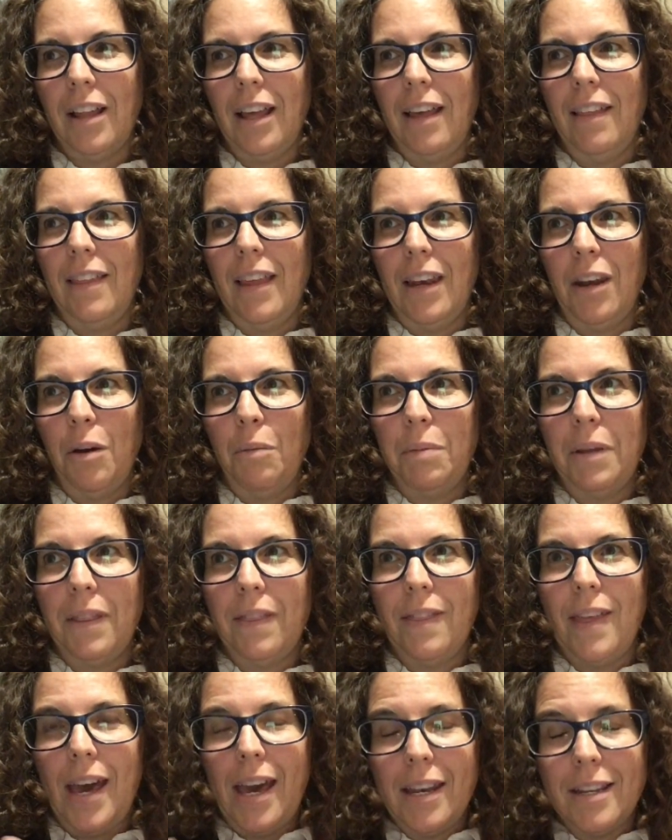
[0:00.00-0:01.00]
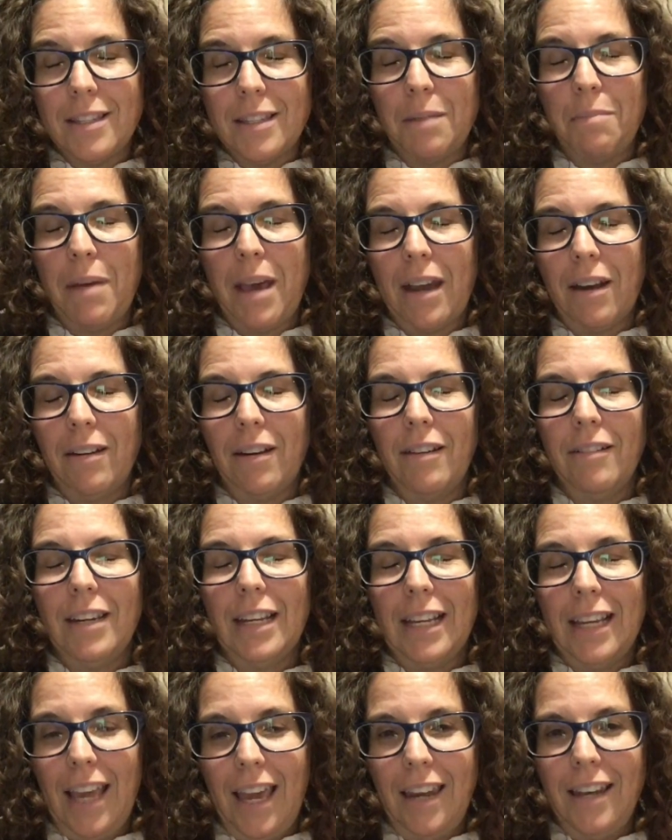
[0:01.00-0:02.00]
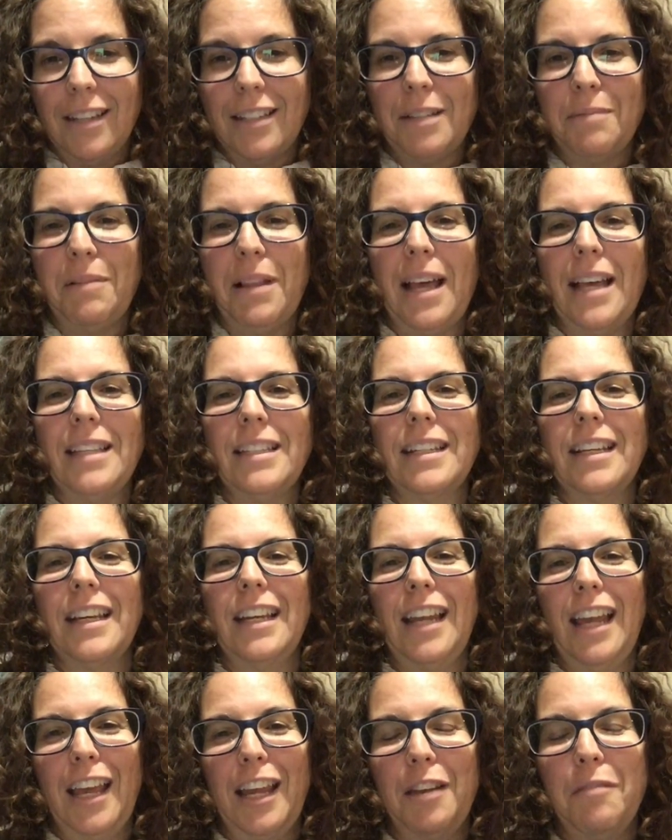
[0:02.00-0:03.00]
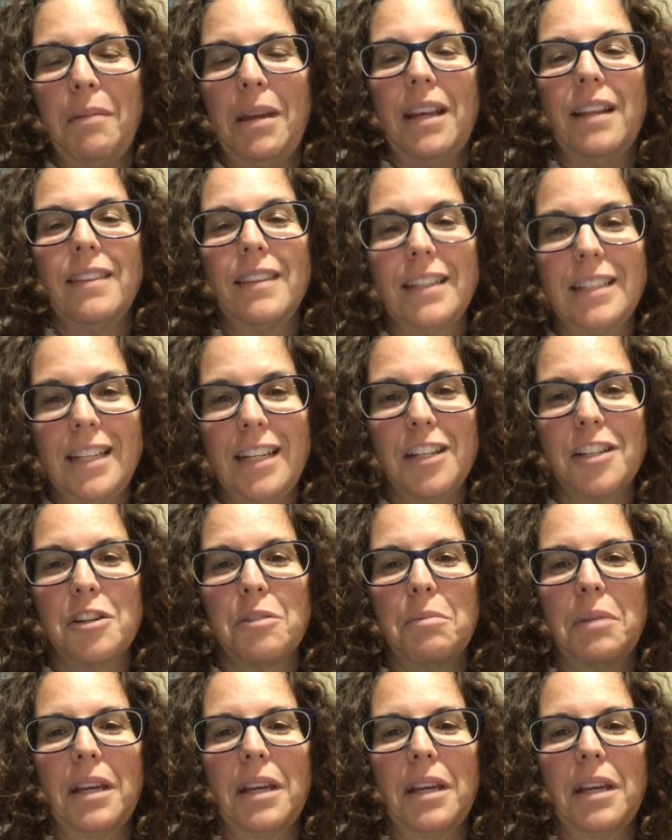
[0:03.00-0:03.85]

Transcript: and then opened that as the background again into Plastic and animated the teacher,